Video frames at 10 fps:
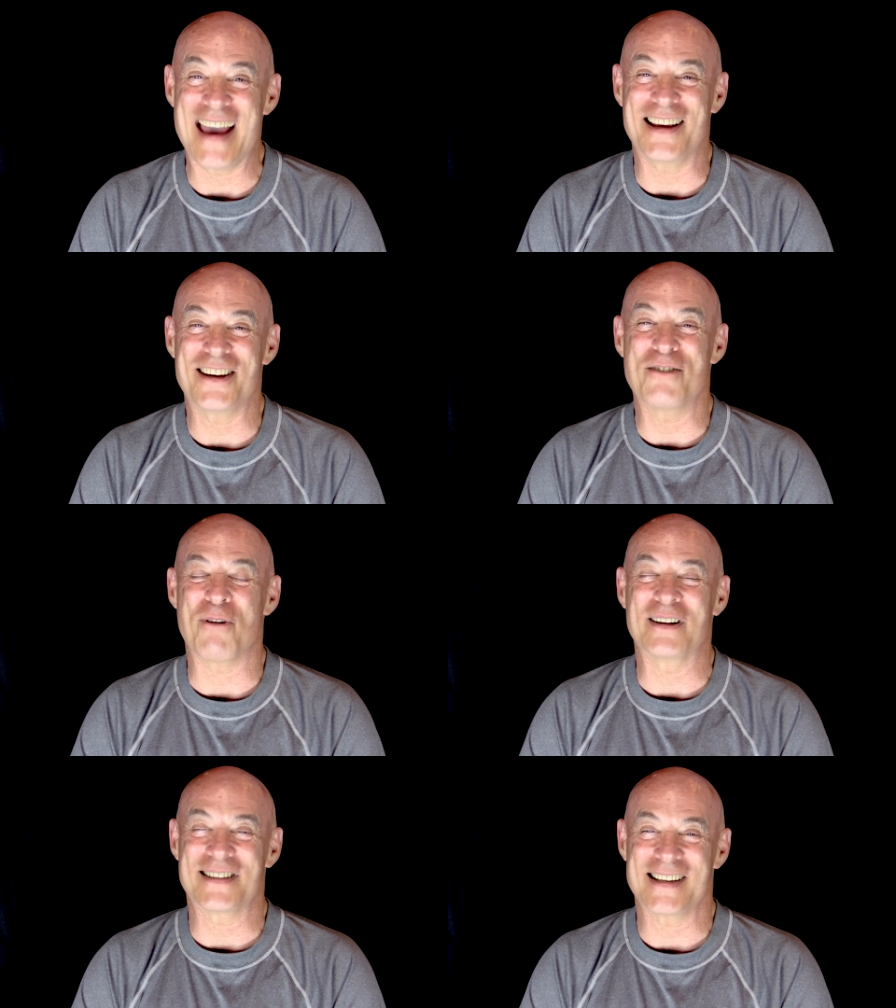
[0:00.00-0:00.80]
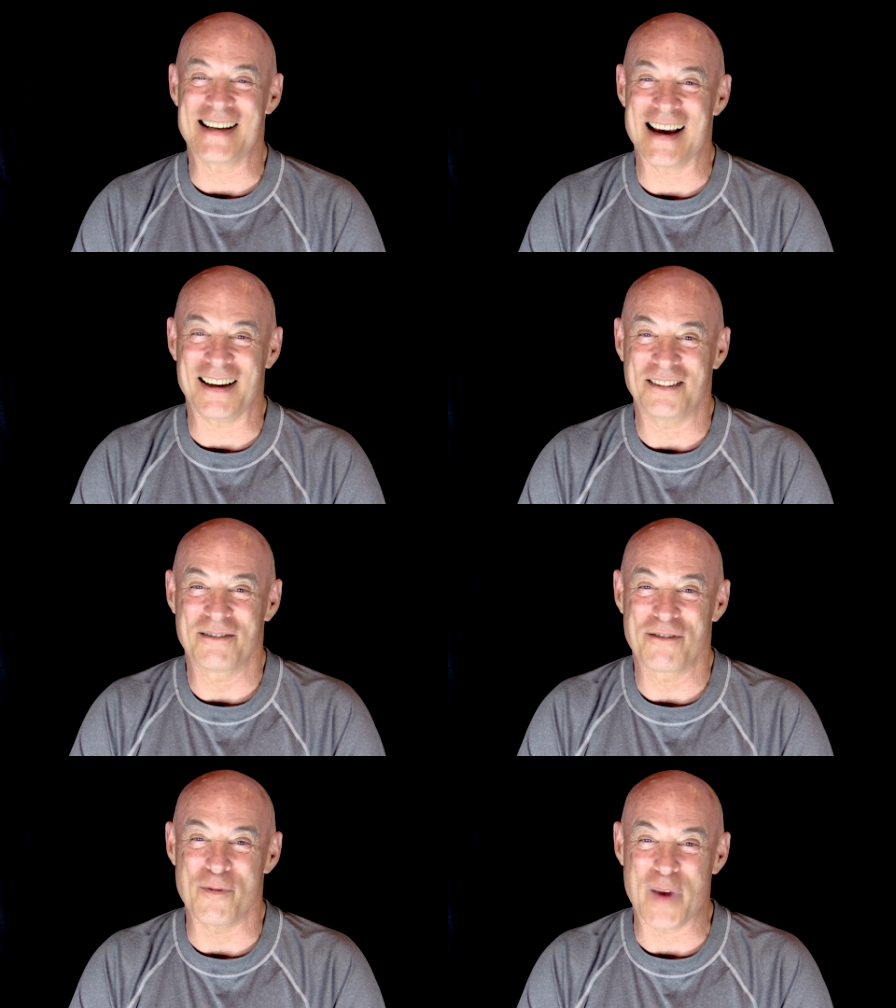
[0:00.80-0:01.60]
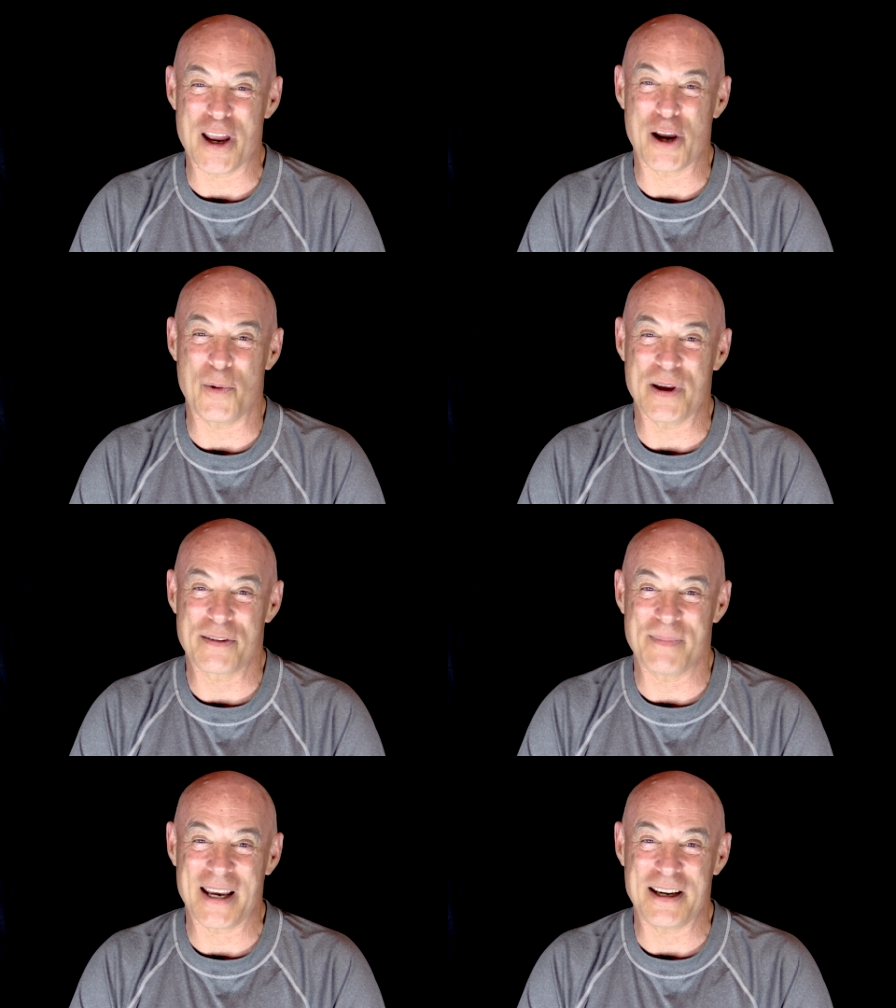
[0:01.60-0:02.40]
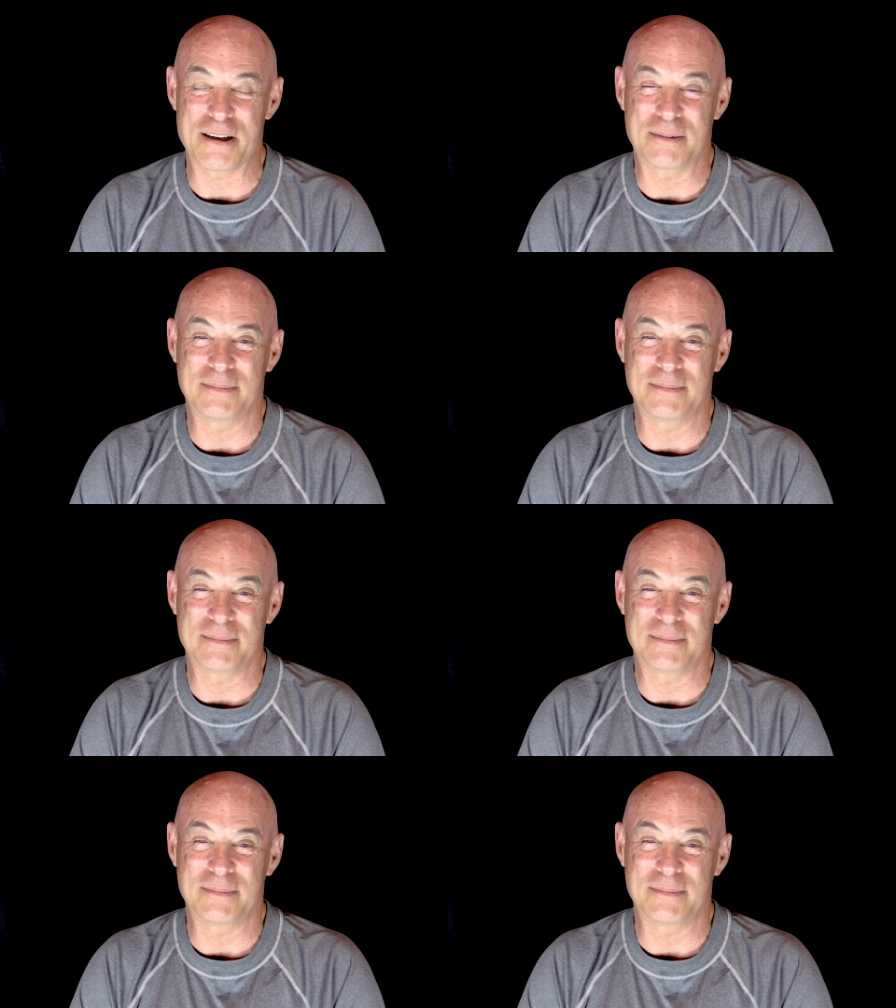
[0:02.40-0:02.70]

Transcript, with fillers: Thank you once again for being with me.